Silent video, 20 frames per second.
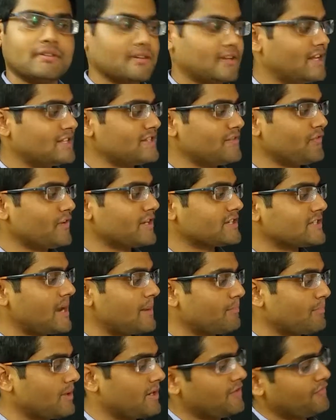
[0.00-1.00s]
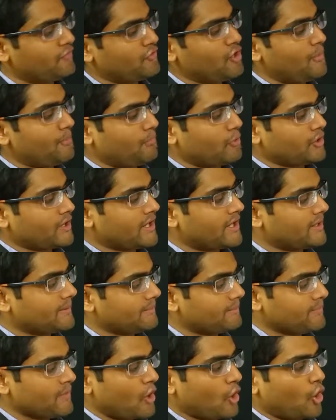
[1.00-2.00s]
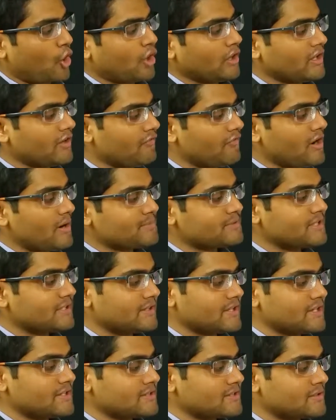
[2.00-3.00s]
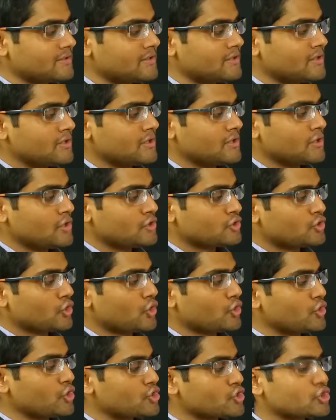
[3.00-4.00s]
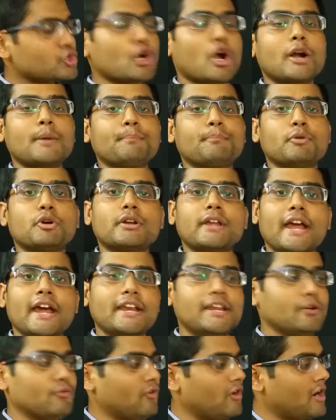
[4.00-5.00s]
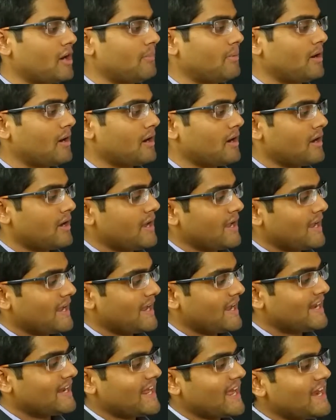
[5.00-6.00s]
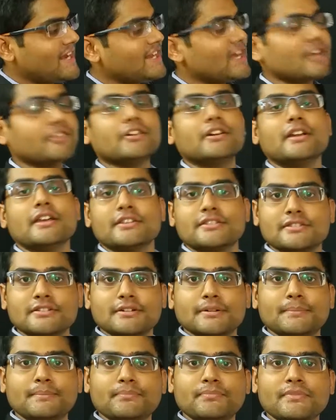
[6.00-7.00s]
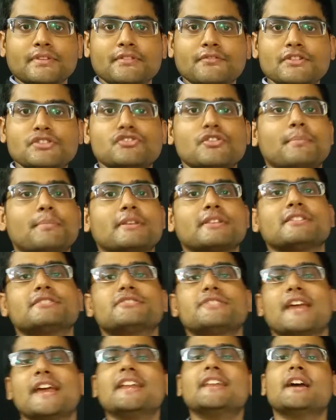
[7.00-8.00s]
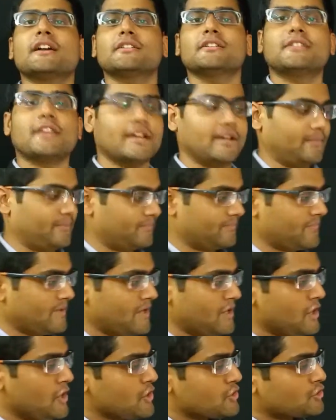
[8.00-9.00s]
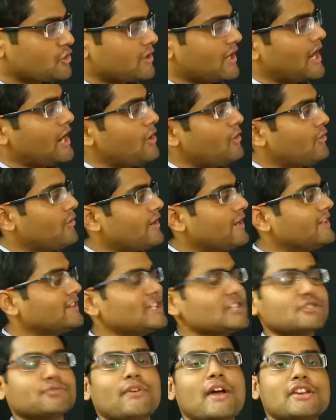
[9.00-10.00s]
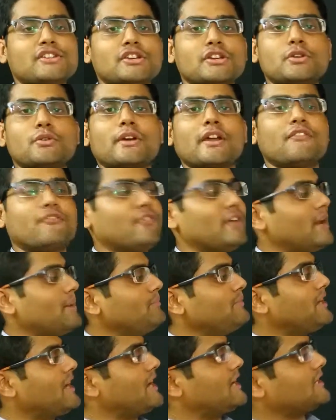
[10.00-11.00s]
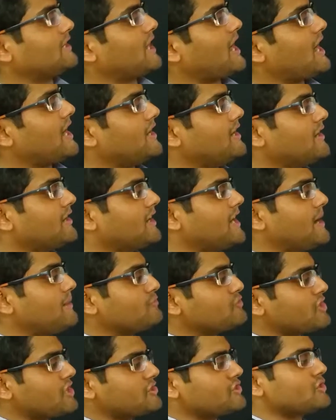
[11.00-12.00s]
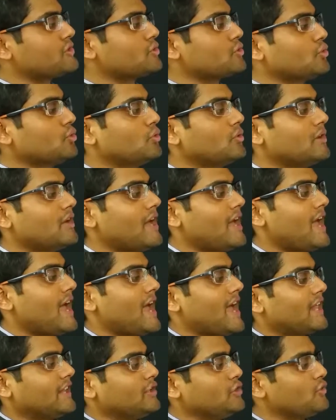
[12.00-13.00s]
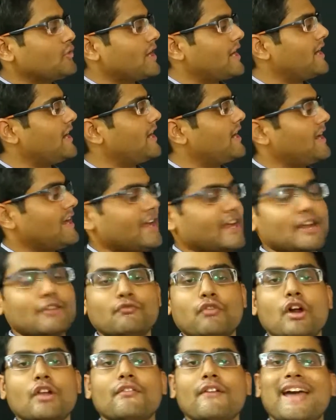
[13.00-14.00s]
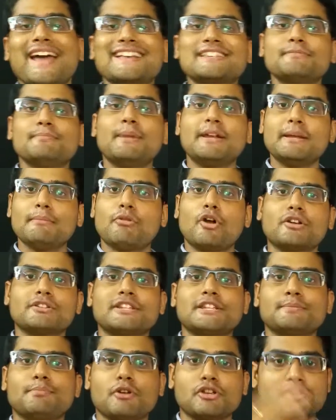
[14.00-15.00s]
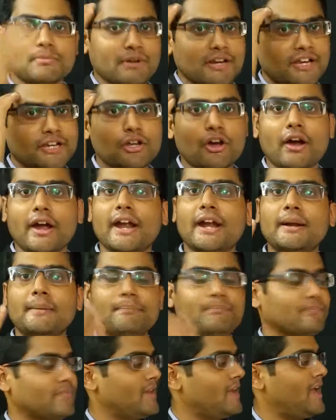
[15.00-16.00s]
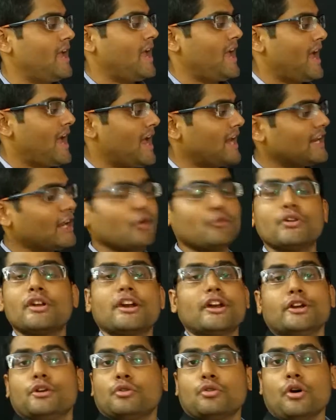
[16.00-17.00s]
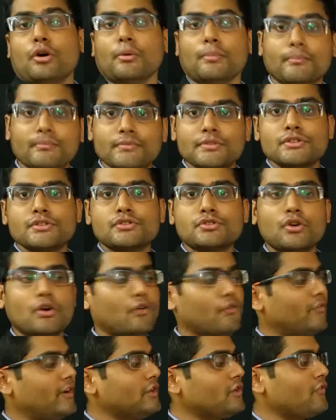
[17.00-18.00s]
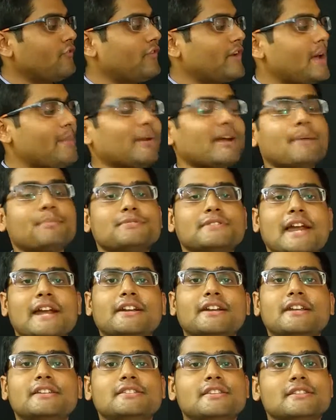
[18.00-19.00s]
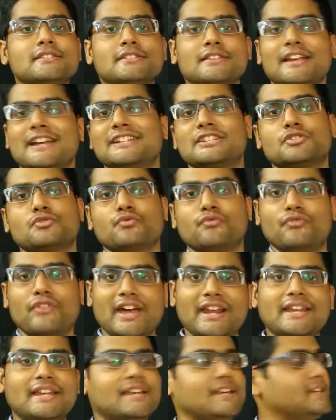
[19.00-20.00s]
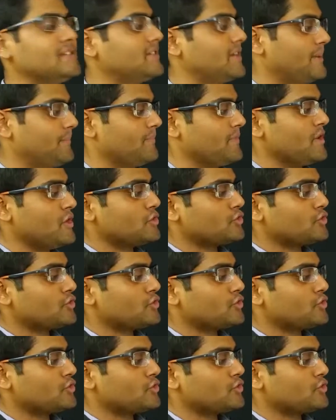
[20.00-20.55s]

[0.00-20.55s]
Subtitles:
Let's say for example, if you are putting all the verbs in this, so you should not put any verb in any other disc which represents any other thing. So now in this fashion you can fill up the entire game changer tool and you can involve as many blocks as possible in your head, and now you're ready to go. So when you're framing up sentences, it's very easy.